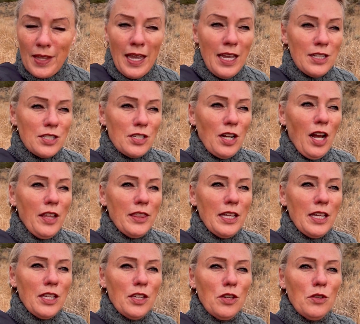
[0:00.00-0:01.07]
It's not
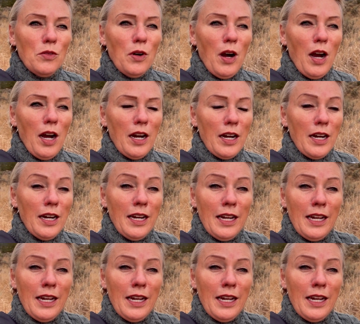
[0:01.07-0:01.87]
that you are